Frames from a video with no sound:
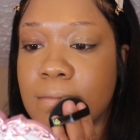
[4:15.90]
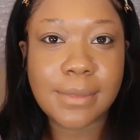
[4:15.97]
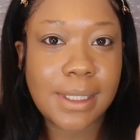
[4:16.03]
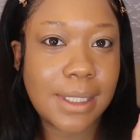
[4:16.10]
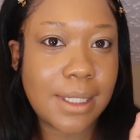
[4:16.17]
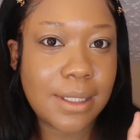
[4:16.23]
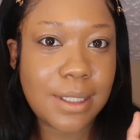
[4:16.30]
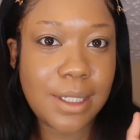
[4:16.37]
To
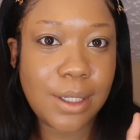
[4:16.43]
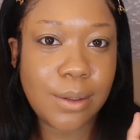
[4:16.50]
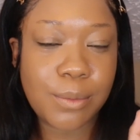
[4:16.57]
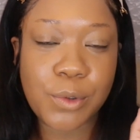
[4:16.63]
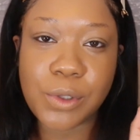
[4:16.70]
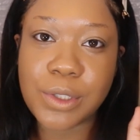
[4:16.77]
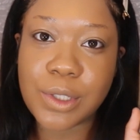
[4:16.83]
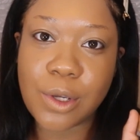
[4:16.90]
conceal, I'm
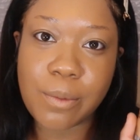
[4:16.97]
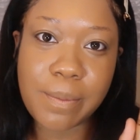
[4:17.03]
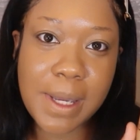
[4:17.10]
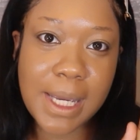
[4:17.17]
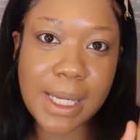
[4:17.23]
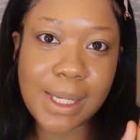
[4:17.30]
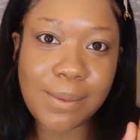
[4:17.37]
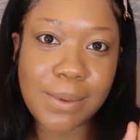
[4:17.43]
going to go
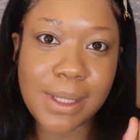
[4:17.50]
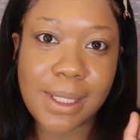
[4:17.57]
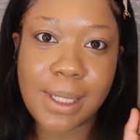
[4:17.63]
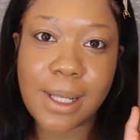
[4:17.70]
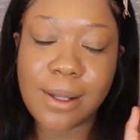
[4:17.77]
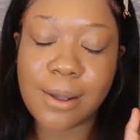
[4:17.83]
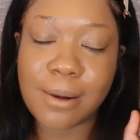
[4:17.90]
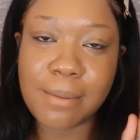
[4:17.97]
back in with
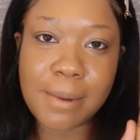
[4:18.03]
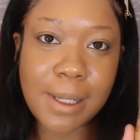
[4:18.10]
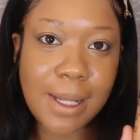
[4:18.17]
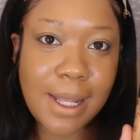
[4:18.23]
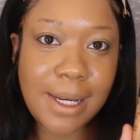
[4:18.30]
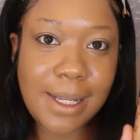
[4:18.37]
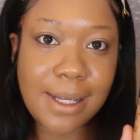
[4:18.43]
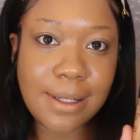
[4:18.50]
another
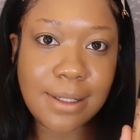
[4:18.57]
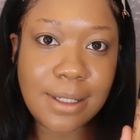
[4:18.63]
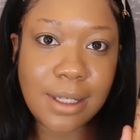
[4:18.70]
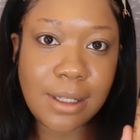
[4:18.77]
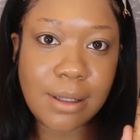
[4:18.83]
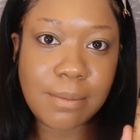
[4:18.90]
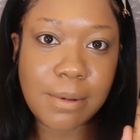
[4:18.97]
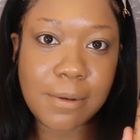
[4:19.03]
Milani
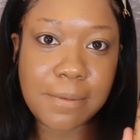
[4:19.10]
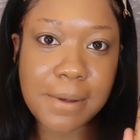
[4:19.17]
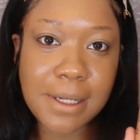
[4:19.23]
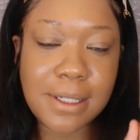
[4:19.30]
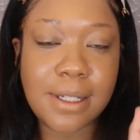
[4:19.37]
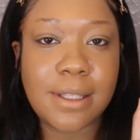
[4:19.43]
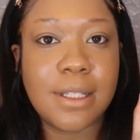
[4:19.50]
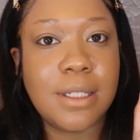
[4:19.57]
Conceal and
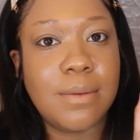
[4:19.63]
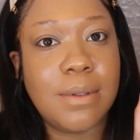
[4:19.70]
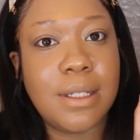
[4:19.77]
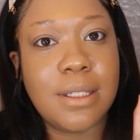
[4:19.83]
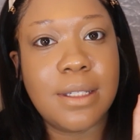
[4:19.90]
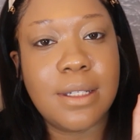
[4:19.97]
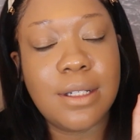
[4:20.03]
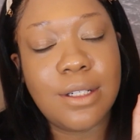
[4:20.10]
Perfect, and this one
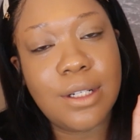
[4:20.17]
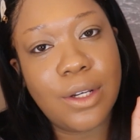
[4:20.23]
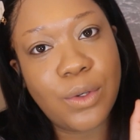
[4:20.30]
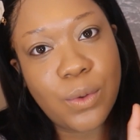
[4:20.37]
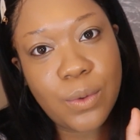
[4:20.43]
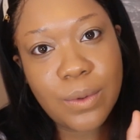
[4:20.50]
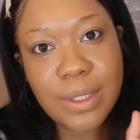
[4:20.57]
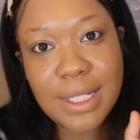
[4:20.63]
is in the shade
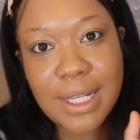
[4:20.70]
Cool